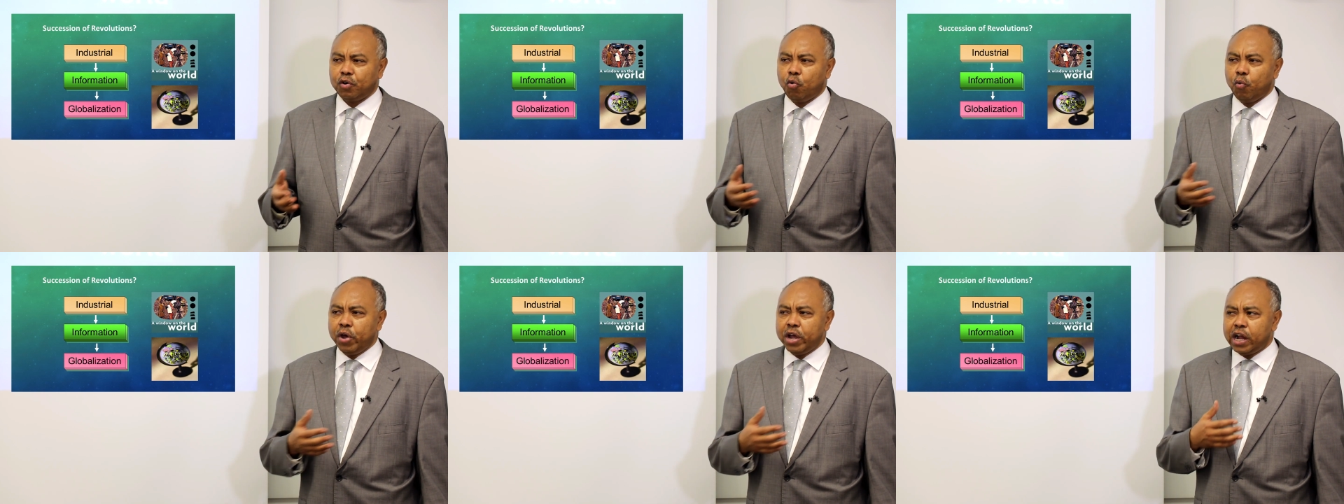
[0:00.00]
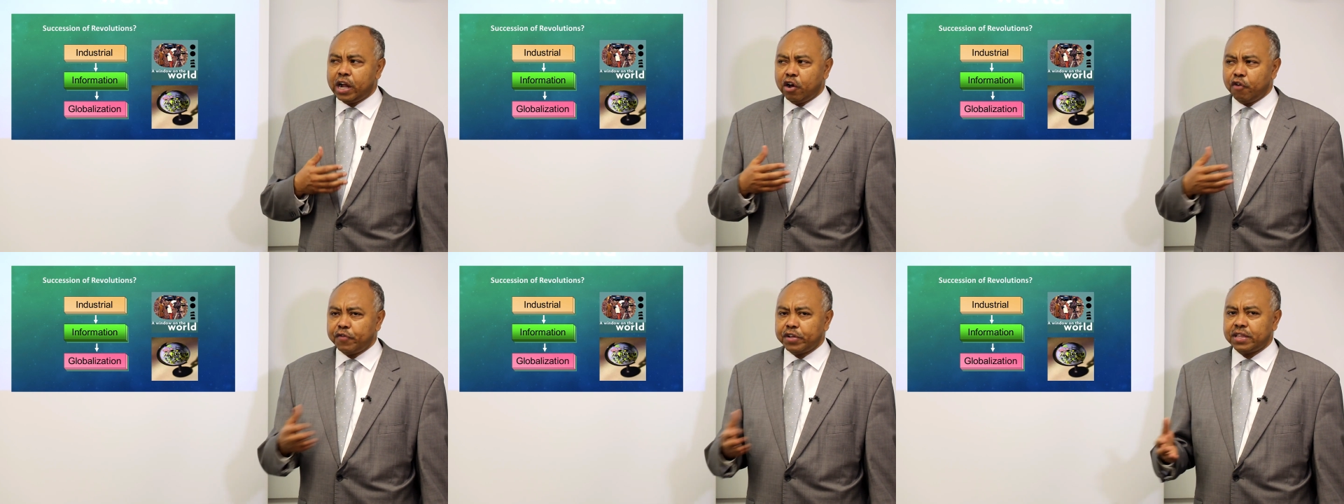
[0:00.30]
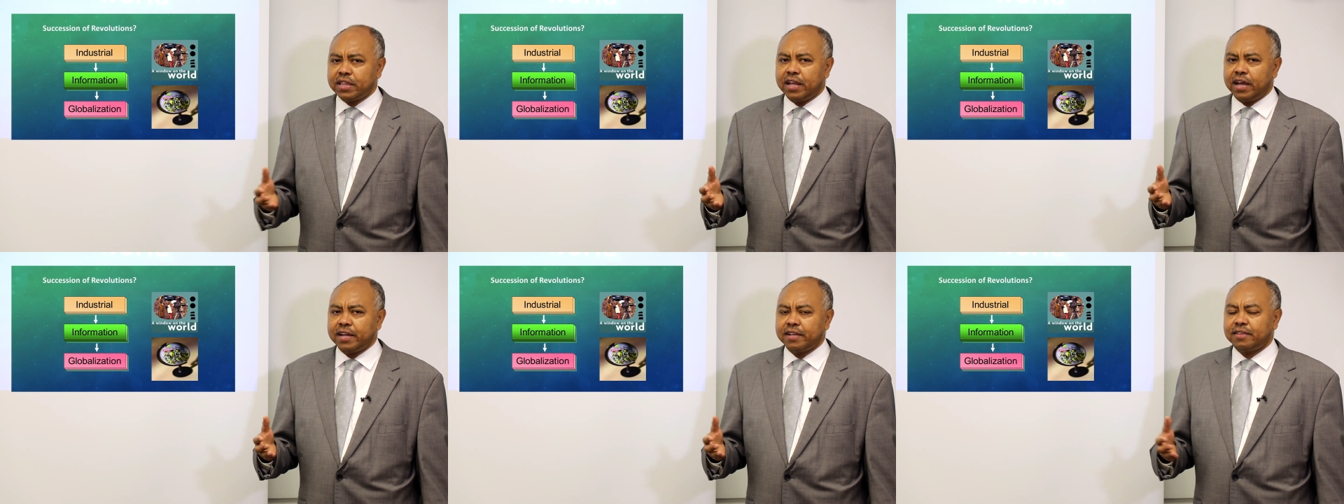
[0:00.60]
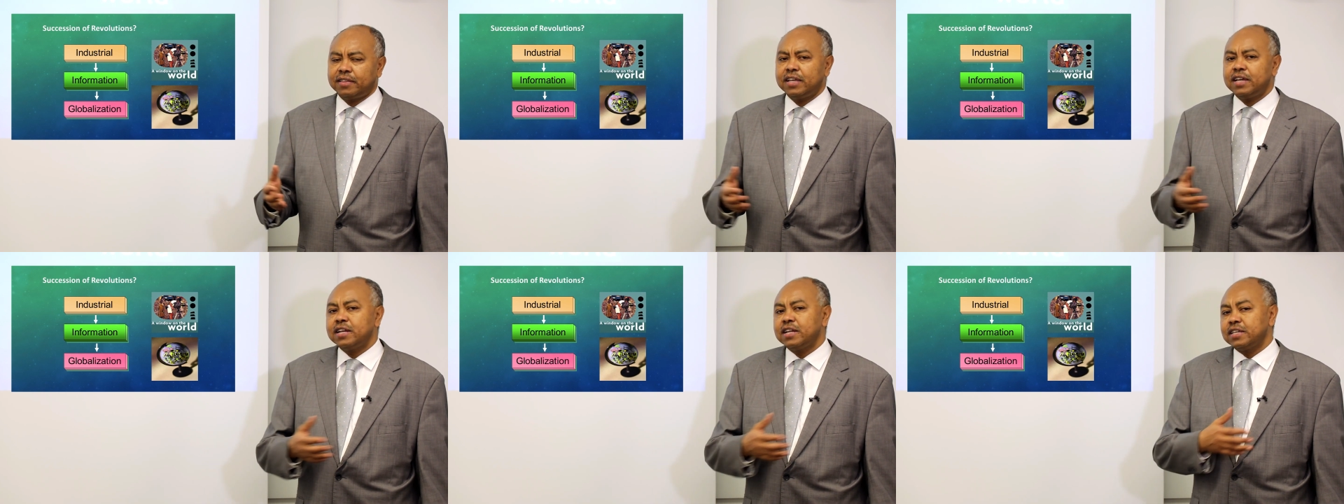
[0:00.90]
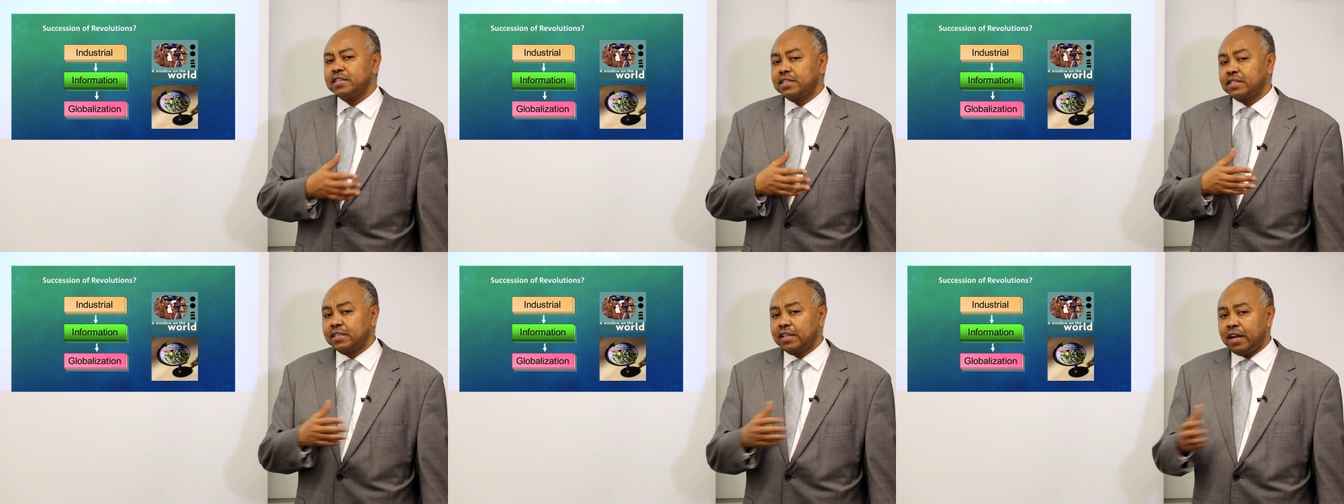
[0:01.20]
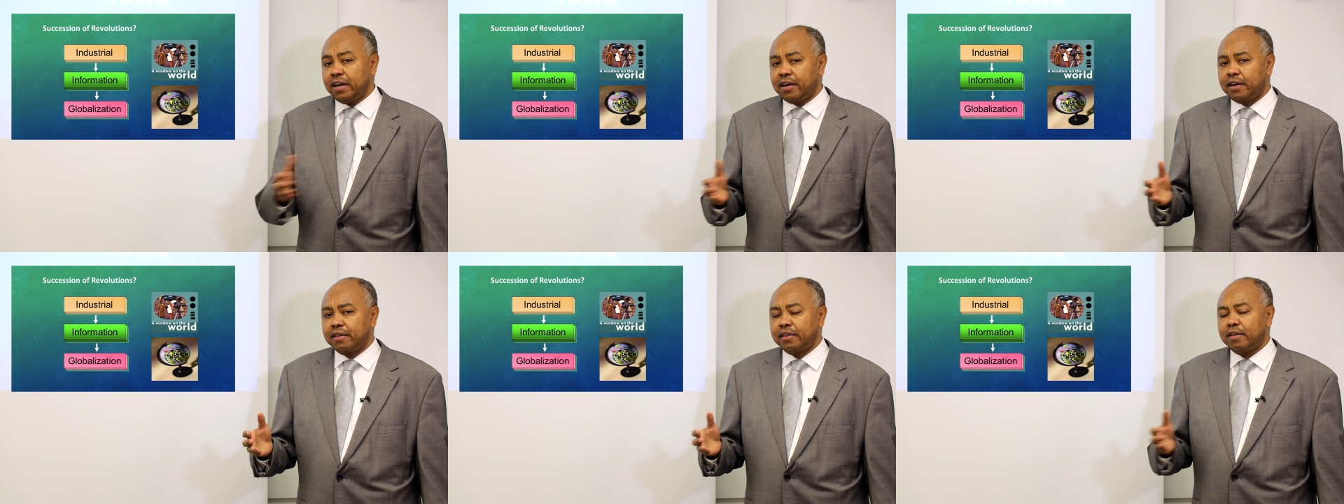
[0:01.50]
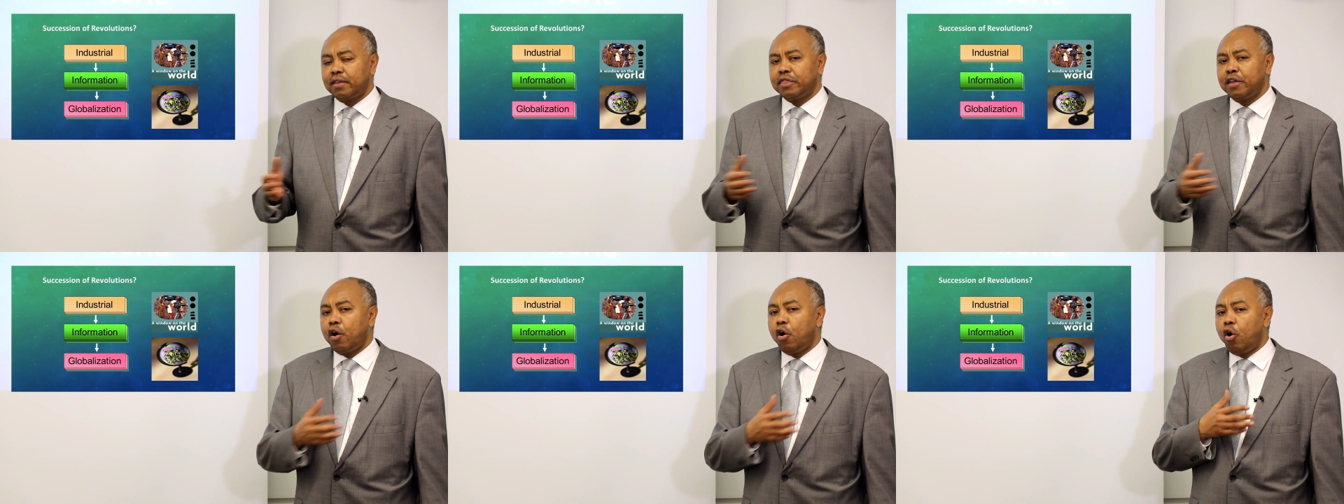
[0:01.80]
When COVID-19 struck,
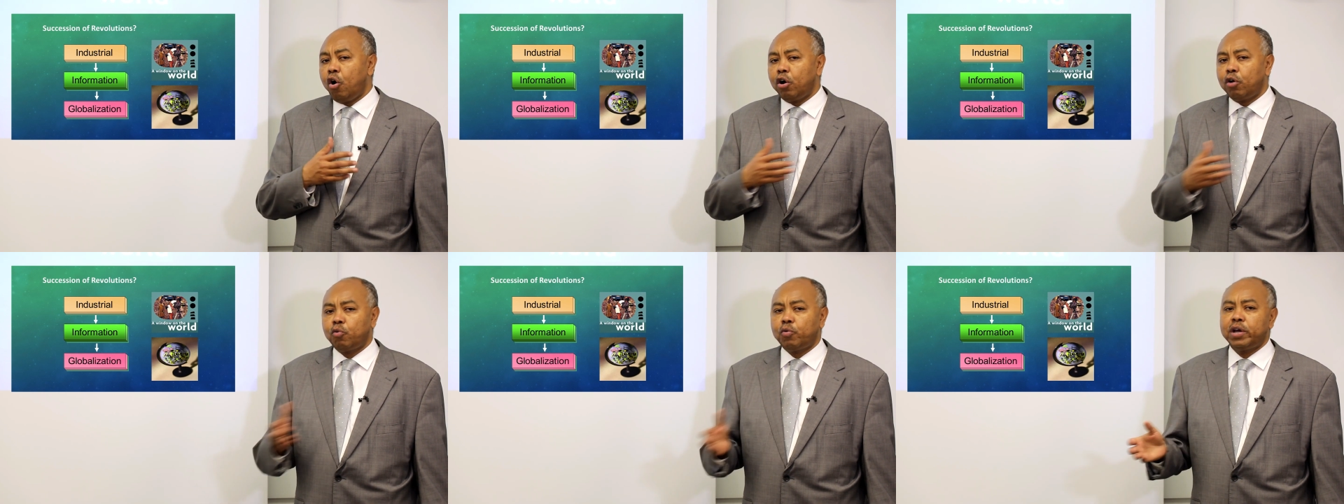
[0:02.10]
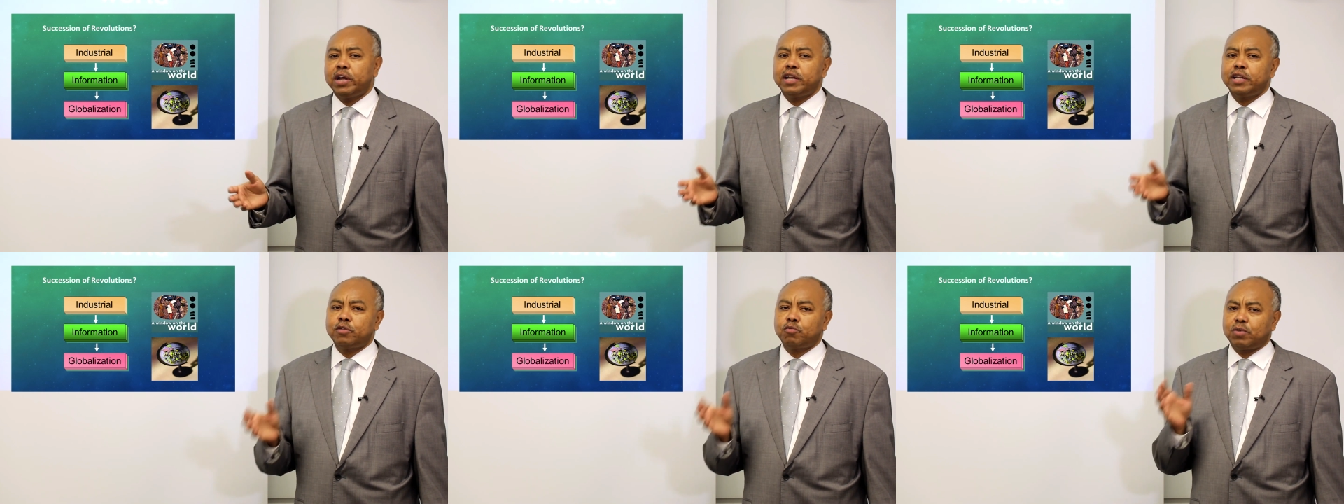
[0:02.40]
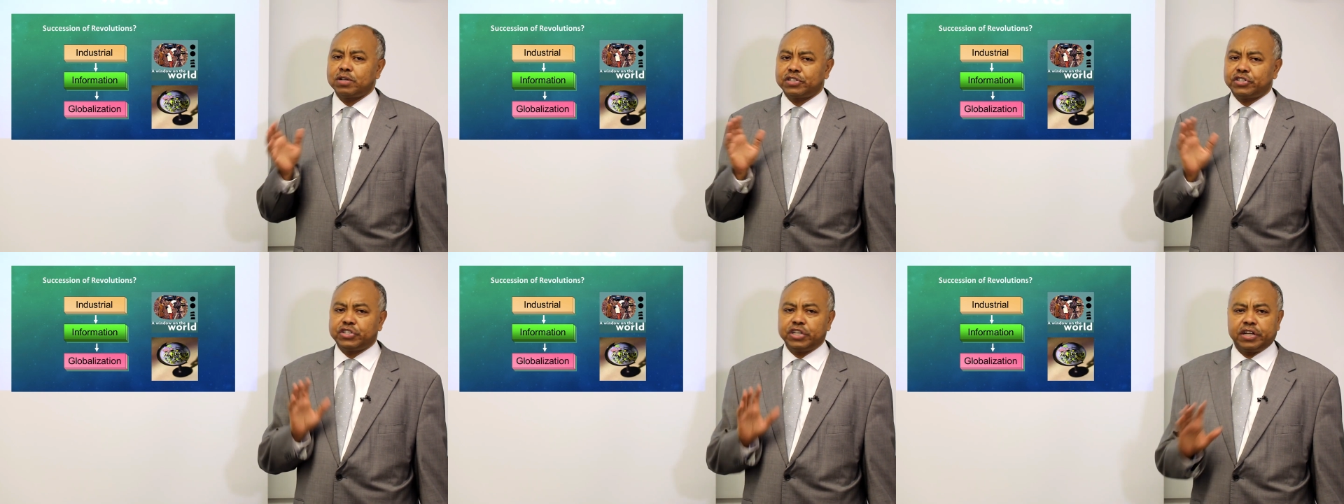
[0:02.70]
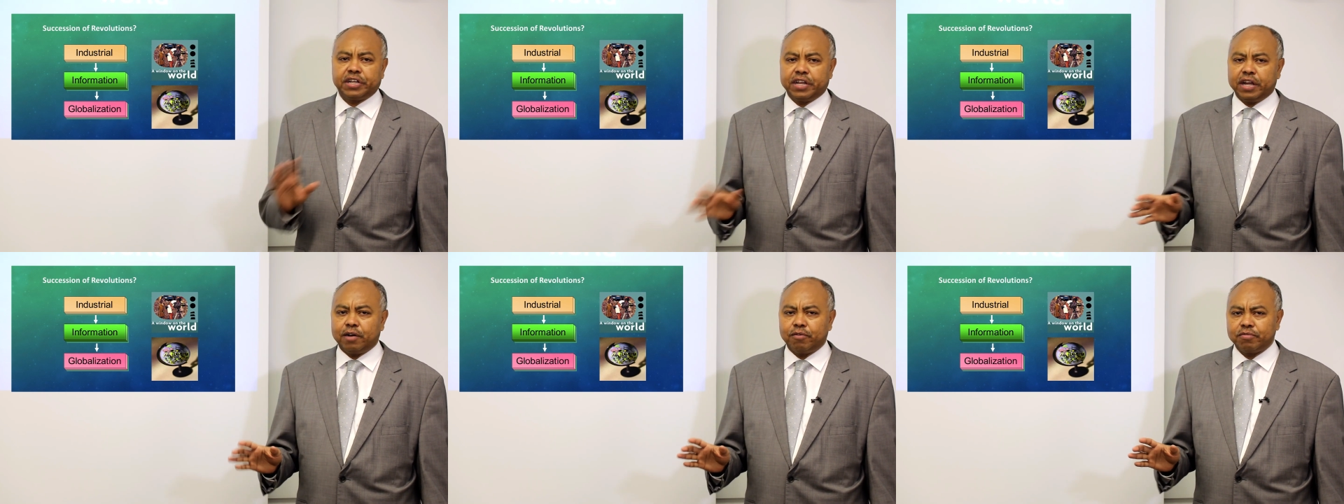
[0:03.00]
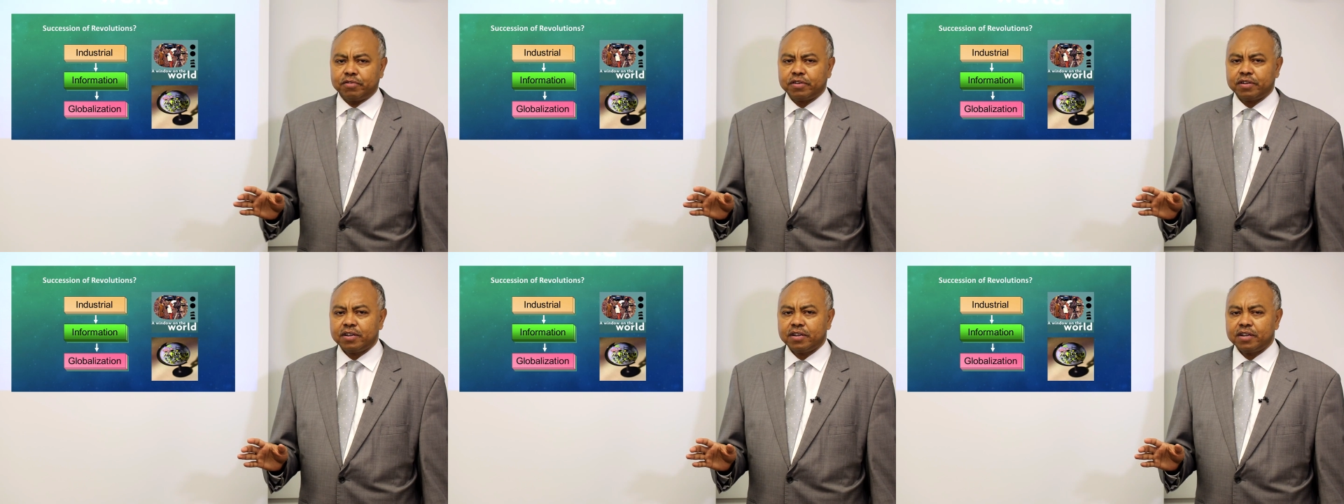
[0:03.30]
the whole world, it was shut down.